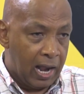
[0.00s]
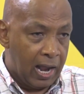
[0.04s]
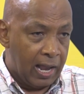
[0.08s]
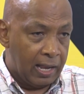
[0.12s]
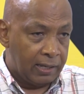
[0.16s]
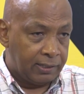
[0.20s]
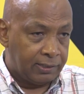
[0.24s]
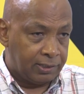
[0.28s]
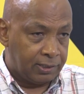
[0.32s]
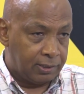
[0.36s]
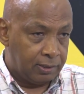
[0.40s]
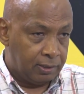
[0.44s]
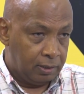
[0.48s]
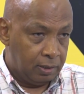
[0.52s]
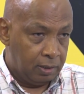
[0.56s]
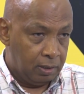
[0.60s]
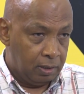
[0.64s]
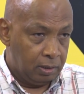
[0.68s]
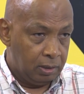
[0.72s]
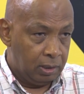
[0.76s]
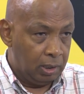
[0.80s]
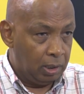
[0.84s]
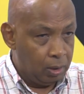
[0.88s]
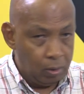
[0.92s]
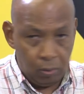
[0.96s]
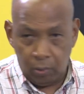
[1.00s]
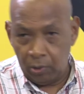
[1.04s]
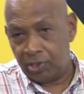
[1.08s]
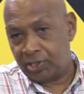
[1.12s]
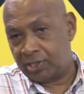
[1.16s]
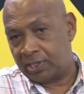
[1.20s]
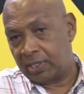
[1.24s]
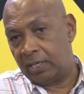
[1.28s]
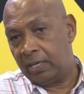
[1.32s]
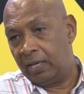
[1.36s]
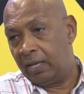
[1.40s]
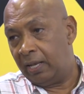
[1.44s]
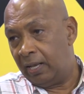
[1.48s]
at the
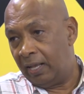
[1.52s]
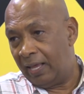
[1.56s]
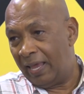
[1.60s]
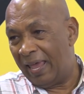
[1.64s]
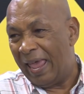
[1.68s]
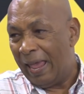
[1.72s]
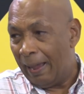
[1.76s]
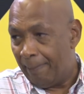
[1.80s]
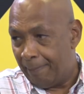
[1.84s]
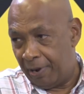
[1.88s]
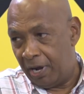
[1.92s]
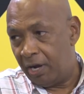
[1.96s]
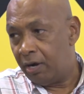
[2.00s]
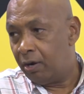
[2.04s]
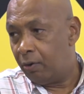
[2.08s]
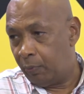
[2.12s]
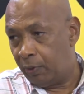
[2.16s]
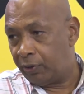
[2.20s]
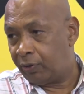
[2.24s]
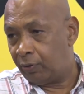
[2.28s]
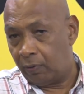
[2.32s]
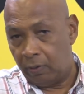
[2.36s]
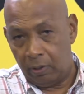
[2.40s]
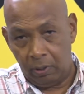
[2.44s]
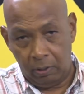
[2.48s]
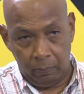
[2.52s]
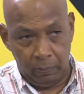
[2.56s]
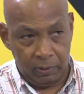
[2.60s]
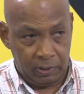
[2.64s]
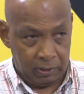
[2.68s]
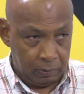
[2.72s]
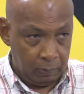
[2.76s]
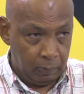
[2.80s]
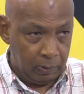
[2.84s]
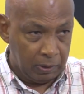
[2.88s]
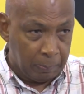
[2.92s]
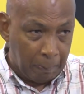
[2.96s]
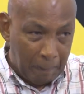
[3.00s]
lowest ebb with, uh, with,
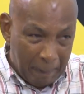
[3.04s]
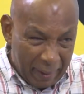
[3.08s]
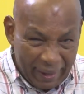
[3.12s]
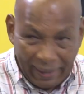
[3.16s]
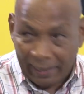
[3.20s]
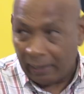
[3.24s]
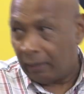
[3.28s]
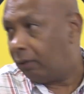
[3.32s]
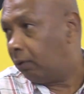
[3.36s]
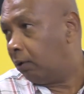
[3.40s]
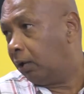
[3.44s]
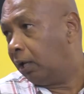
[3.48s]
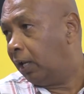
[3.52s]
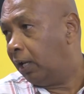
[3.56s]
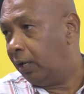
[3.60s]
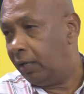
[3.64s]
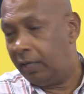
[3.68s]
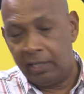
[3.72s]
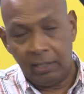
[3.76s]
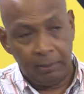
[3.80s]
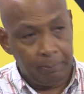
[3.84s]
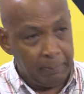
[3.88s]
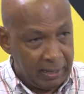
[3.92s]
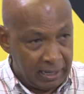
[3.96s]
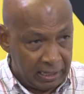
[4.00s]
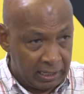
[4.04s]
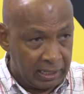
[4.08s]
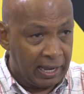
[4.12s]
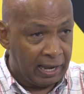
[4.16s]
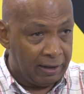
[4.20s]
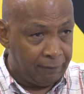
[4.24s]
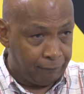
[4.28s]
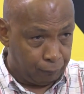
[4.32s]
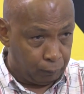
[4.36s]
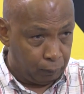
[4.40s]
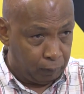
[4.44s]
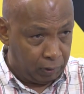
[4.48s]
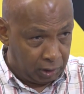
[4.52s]
with male, right. in male
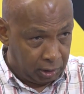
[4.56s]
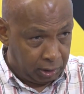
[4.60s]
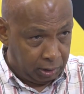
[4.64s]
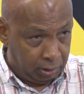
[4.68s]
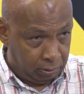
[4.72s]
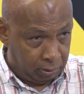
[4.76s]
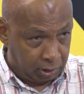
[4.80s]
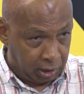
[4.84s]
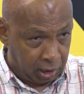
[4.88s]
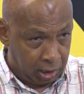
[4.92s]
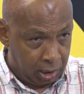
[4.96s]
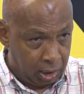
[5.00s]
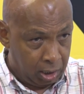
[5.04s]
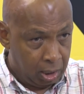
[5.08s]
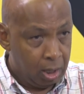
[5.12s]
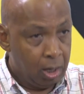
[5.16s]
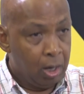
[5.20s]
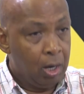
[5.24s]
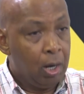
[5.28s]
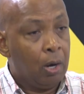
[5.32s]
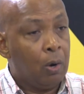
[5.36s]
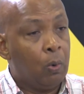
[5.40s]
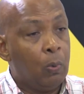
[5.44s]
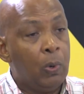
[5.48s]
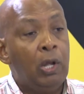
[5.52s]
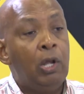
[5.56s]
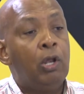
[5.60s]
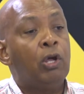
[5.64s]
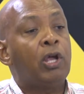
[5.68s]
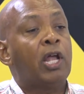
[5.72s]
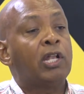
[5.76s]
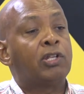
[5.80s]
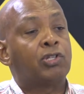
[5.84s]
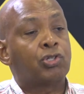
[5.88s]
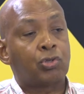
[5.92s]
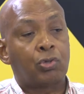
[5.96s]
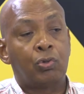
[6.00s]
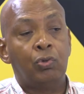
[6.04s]
life really, okay? We look
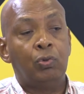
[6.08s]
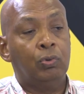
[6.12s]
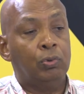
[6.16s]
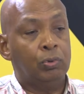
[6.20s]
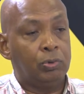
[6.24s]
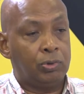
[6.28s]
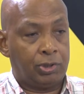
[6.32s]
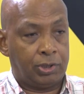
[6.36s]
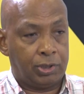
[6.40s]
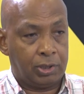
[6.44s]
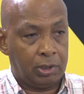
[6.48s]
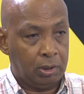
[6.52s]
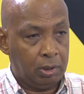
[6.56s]
at schools.